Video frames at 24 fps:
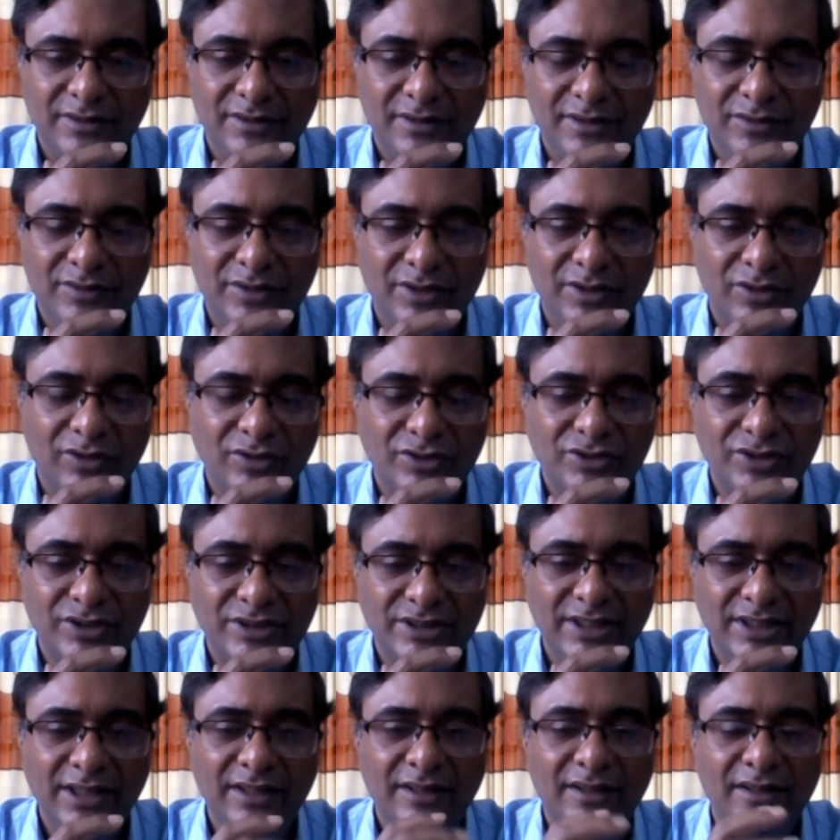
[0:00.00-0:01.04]
you can also
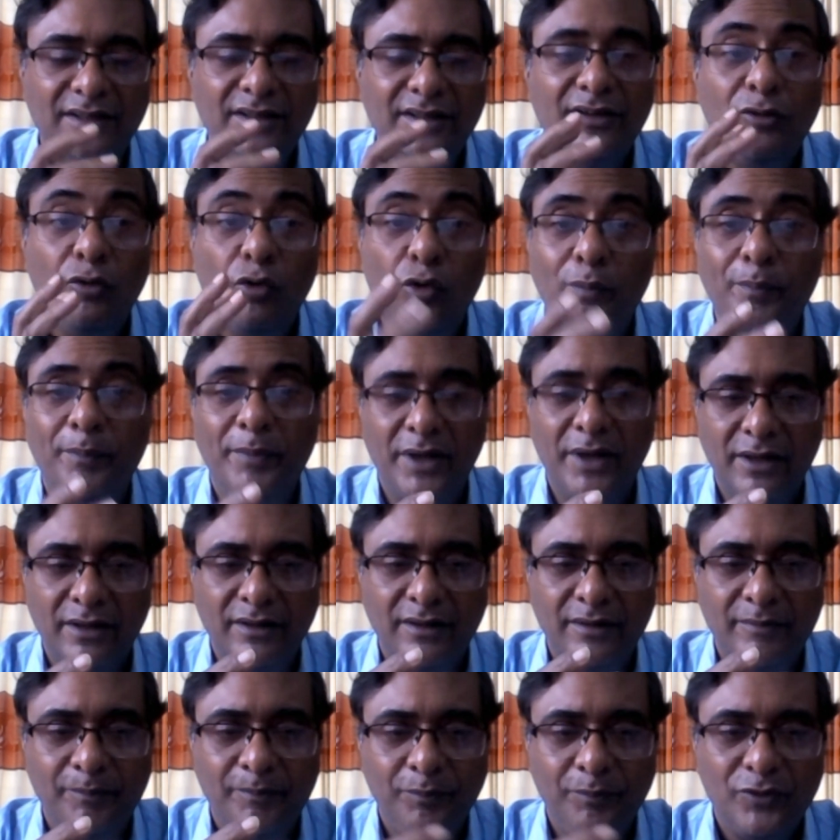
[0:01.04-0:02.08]
say open.
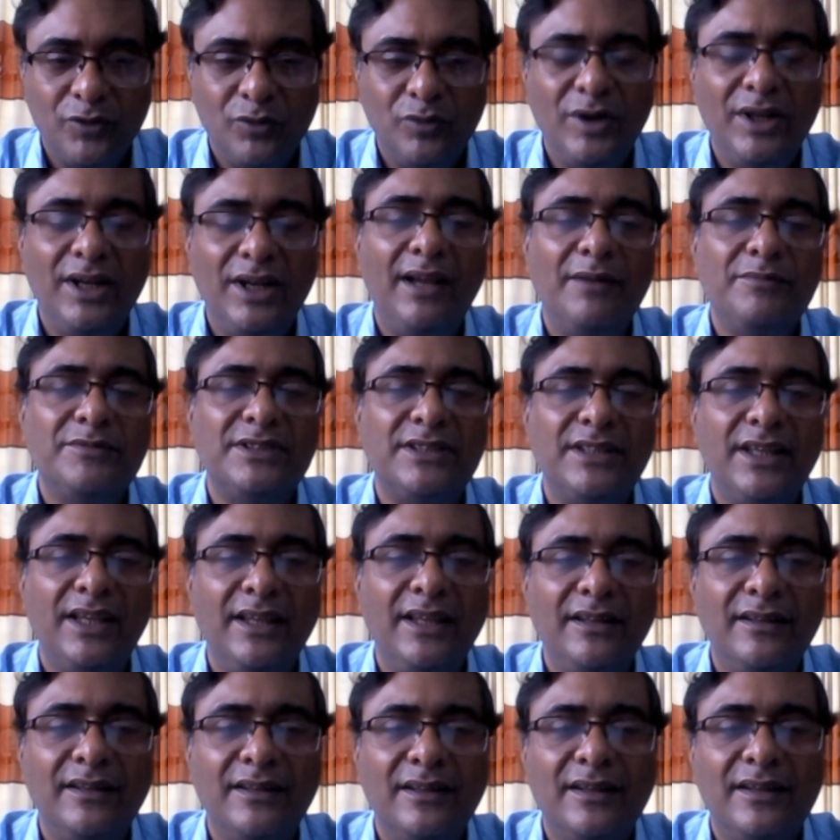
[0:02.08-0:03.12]
When I am
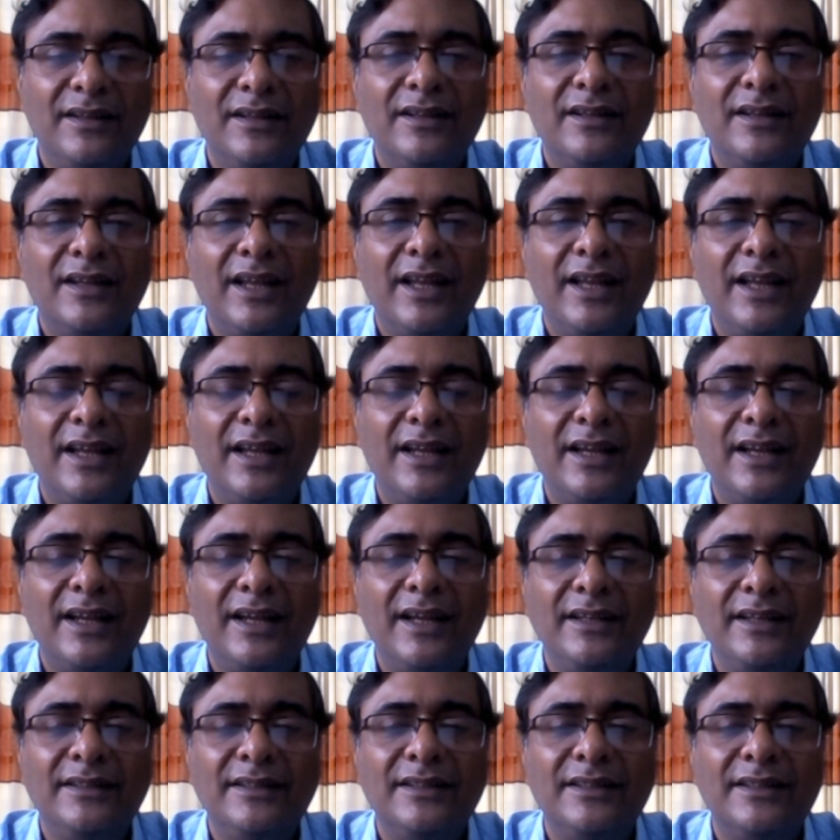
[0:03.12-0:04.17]
saying
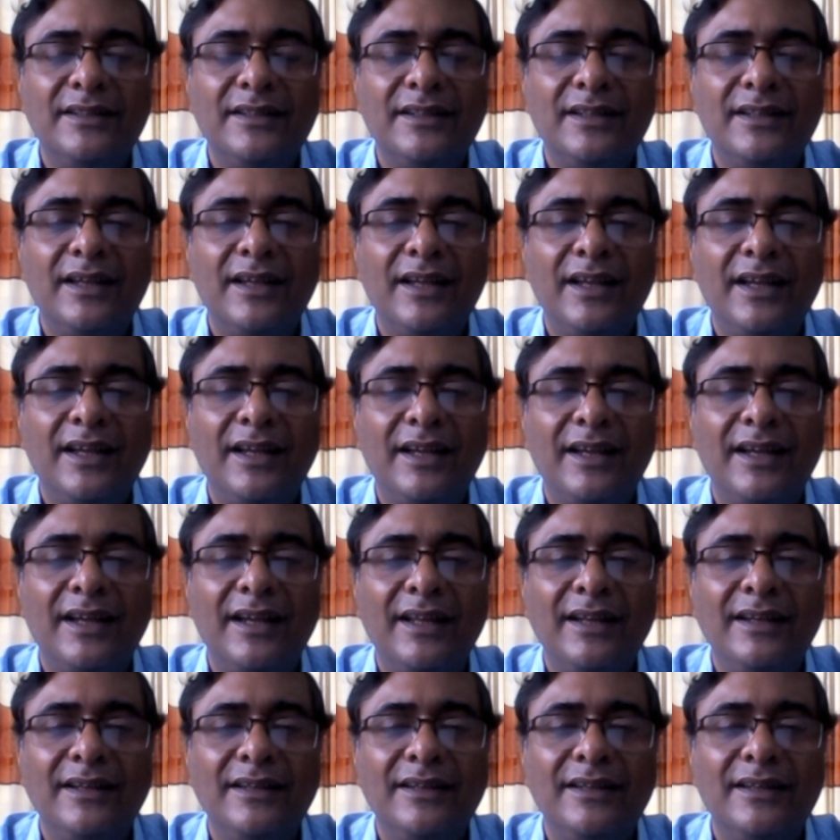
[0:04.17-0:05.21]
had,
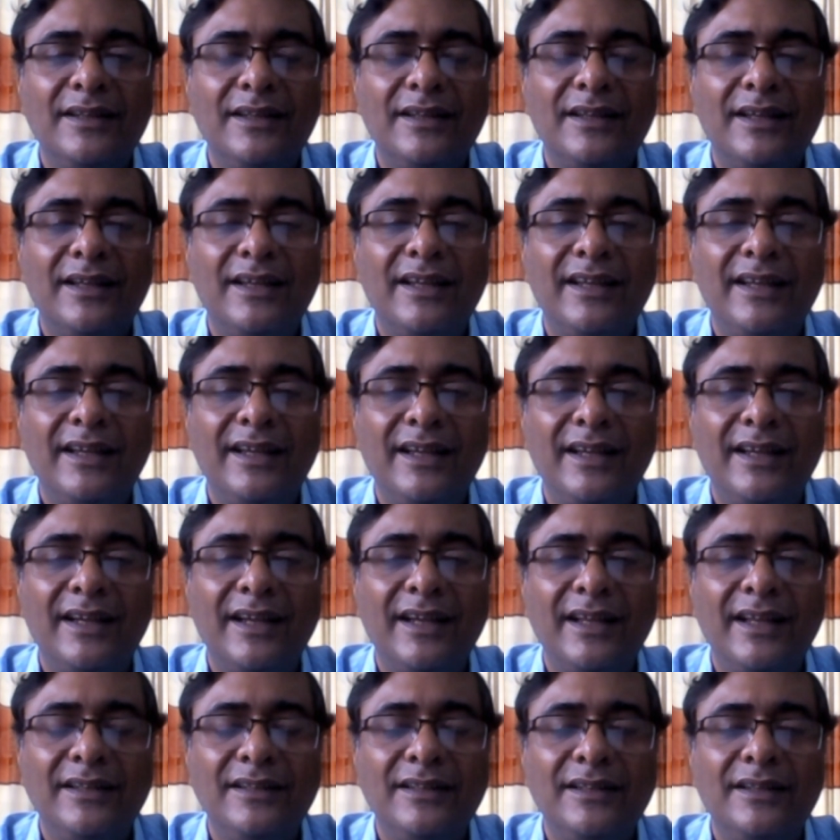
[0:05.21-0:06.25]
had,
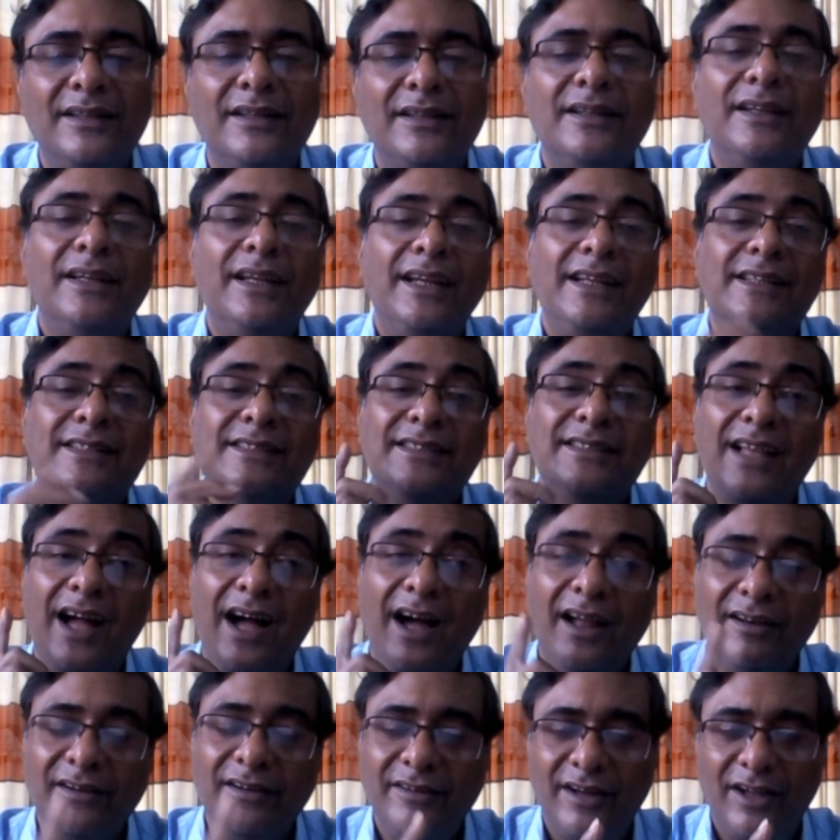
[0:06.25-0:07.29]
had, it's
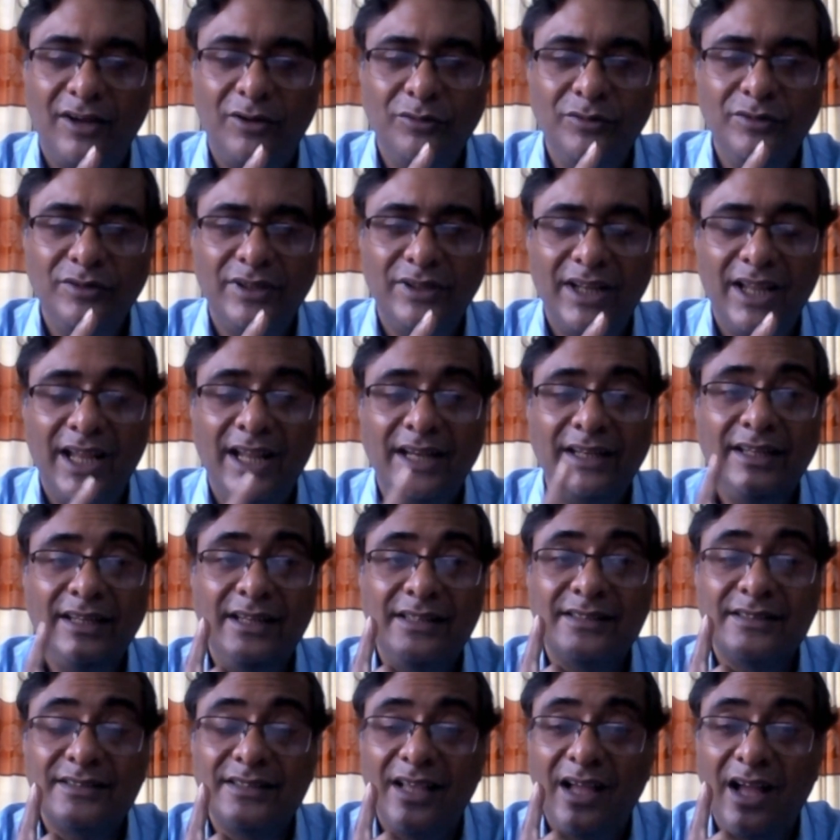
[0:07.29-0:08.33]
unround and
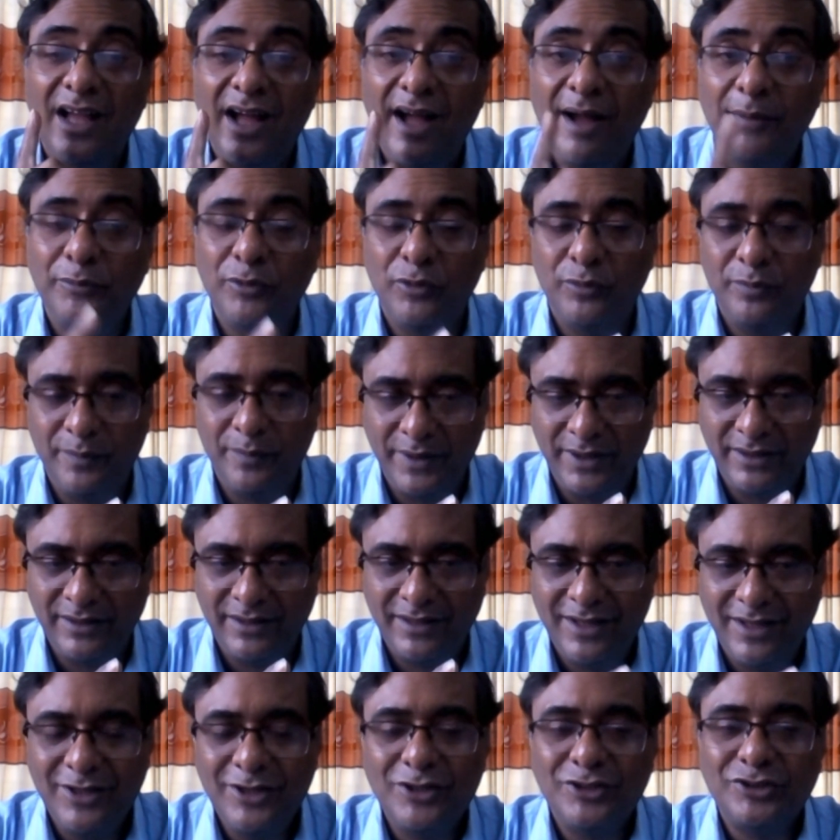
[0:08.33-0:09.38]
it's half open.
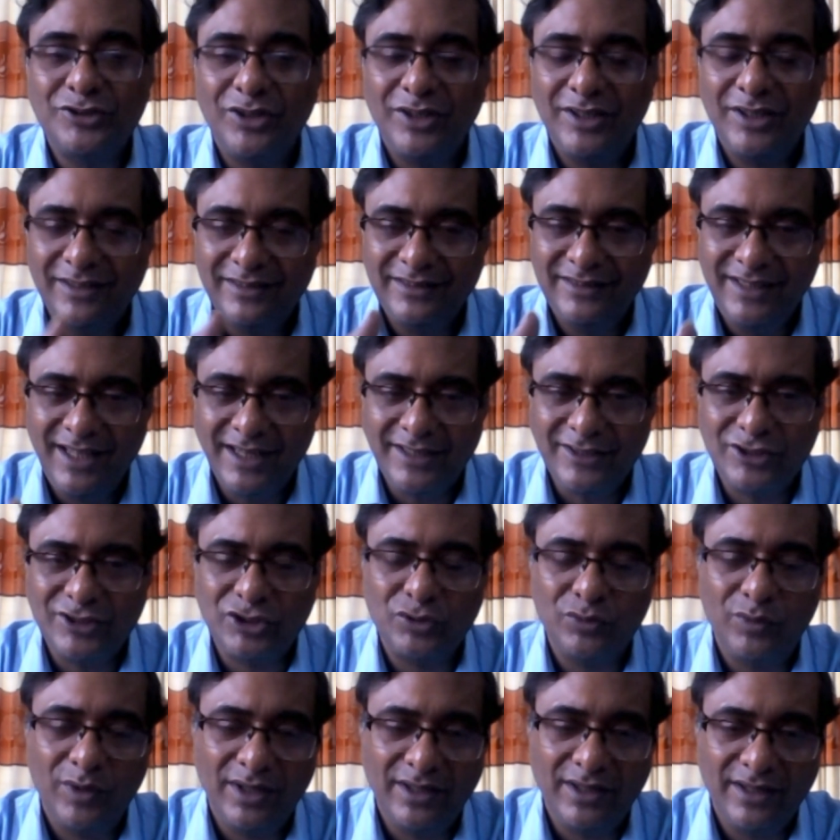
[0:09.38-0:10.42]
So that's
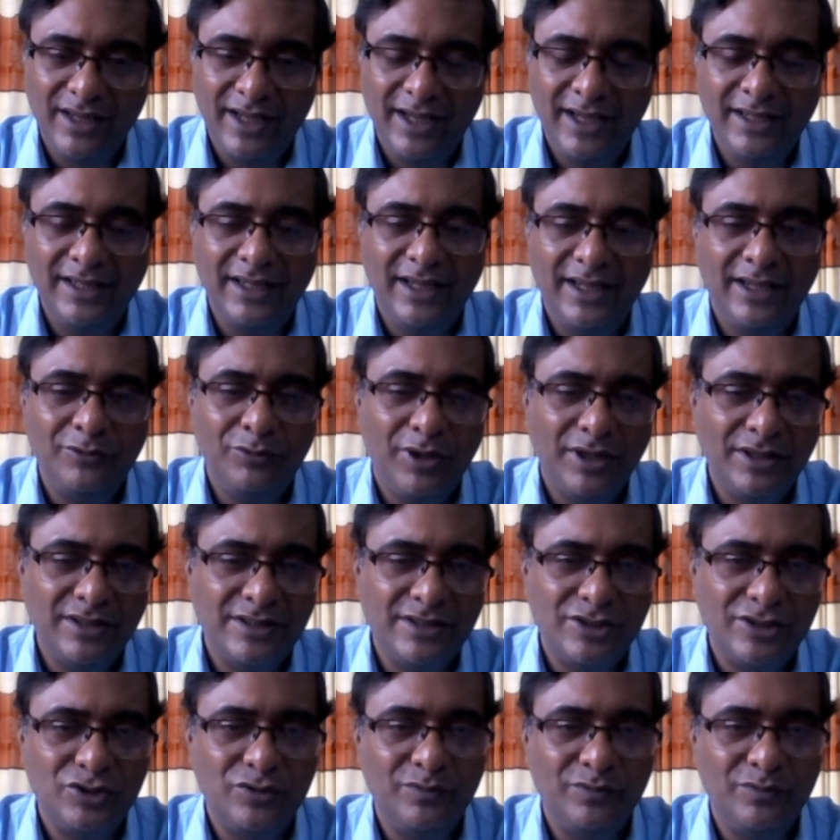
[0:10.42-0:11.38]
what I wanted to